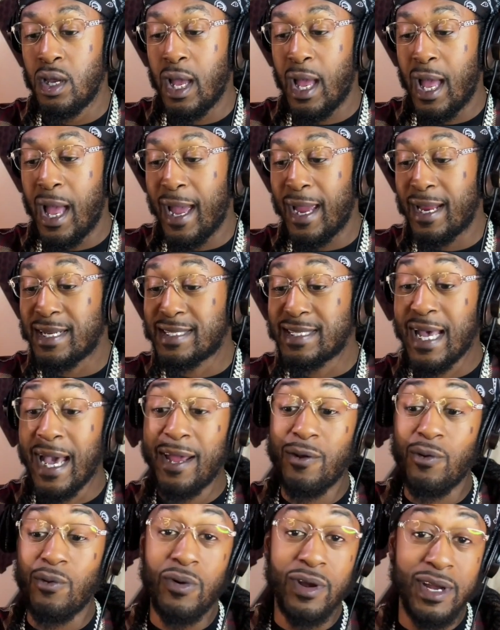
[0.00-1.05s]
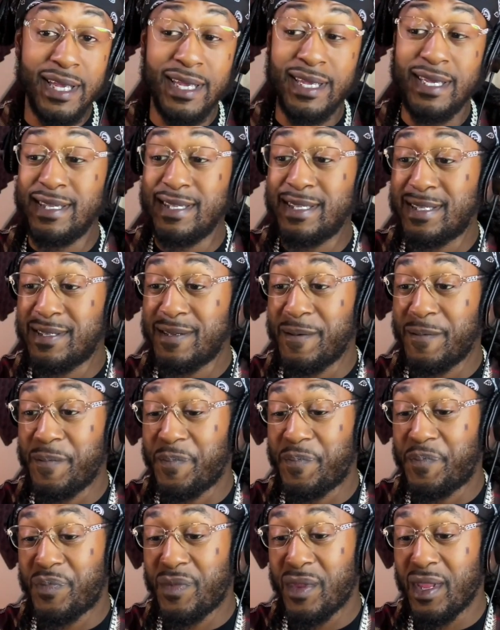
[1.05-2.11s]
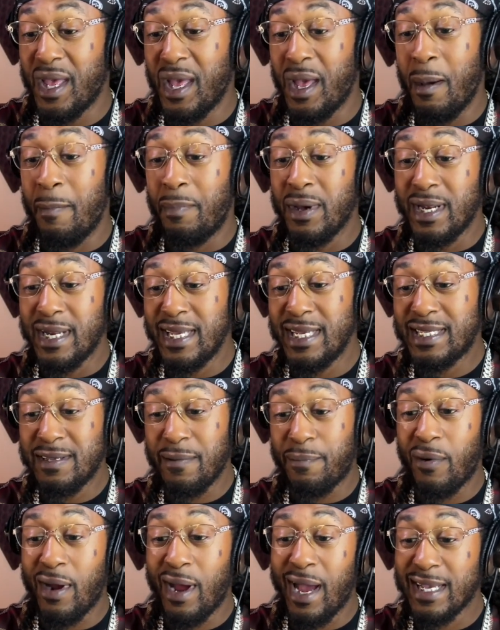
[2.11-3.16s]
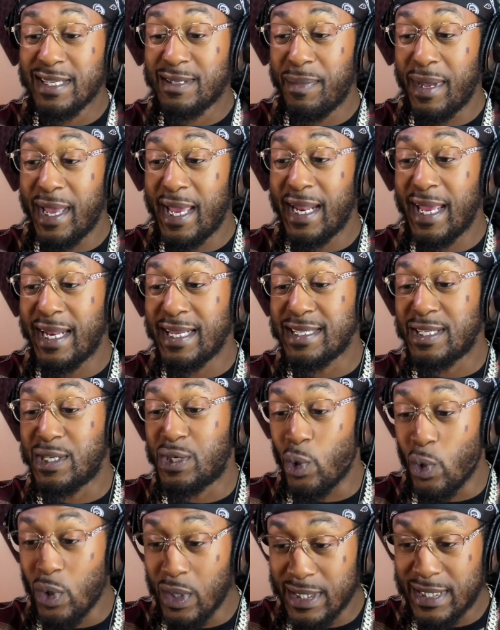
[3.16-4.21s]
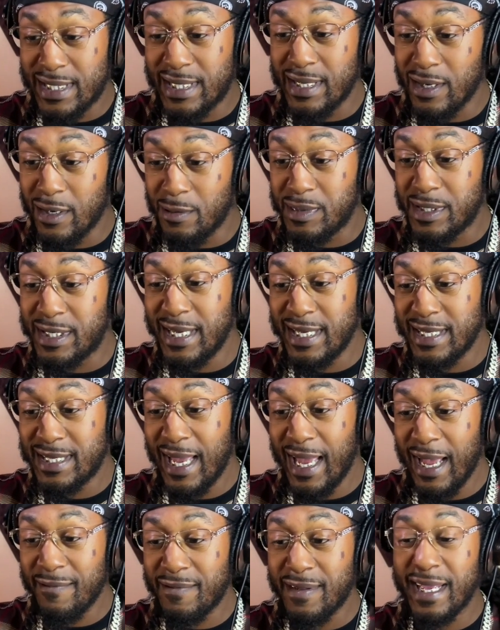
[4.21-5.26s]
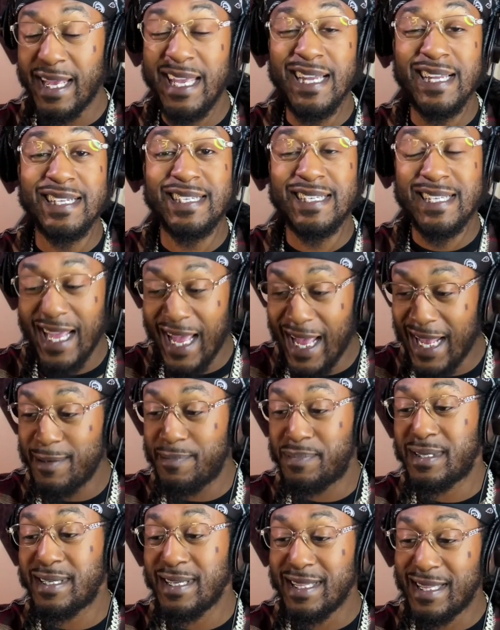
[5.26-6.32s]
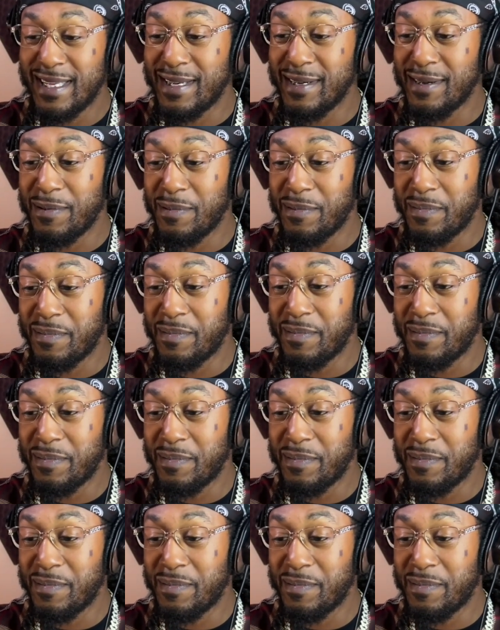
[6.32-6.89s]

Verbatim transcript: Alright, the title reads, Police Surprise Man at His Doorstep Just After He Escapes Them.